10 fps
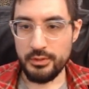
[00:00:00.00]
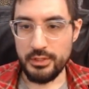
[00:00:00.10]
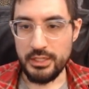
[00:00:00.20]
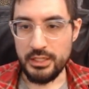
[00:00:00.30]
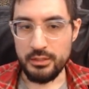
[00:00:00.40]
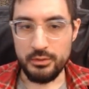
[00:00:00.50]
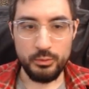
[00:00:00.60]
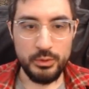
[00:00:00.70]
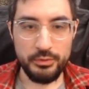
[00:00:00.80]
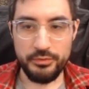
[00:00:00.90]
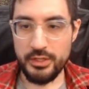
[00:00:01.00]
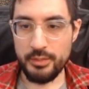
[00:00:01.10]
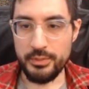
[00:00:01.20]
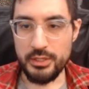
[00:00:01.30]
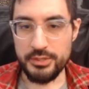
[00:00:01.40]
And while we're
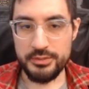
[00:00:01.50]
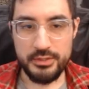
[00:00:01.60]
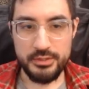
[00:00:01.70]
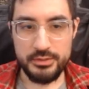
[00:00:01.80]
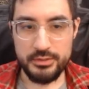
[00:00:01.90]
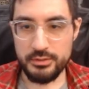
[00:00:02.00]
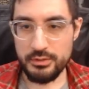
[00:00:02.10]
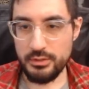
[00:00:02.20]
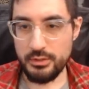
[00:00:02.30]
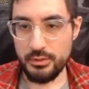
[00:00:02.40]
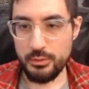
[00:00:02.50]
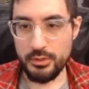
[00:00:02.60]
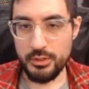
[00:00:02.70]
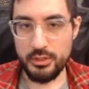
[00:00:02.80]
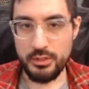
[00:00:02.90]
fighting bosses,
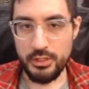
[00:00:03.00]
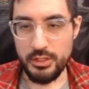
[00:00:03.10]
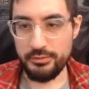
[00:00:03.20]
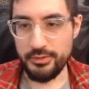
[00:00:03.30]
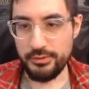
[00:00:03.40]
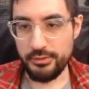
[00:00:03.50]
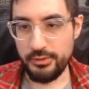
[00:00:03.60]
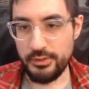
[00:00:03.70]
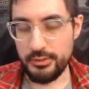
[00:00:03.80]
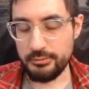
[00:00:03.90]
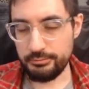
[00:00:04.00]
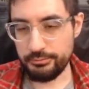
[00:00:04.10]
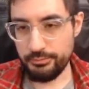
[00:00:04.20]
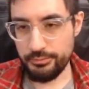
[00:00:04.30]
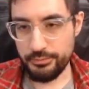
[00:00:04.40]
we're gonna obviously
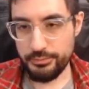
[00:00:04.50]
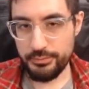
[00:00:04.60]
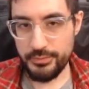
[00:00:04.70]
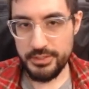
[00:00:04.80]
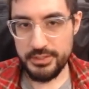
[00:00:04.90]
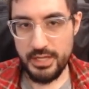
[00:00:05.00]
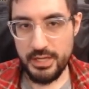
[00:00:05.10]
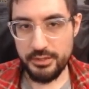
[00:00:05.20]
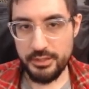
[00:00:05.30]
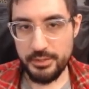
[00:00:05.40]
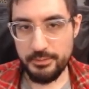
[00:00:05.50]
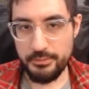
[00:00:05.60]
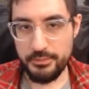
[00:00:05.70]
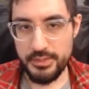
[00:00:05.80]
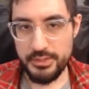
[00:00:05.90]
stack up
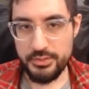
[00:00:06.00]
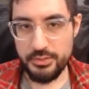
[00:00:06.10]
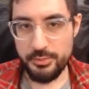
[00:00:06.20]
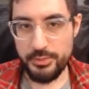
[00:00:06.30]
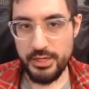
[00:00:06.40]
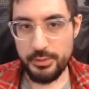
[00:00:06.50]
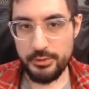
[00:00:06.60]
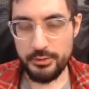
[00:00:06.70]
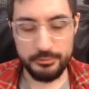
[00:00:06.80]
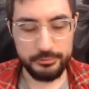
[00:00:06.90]
Sigil of Power.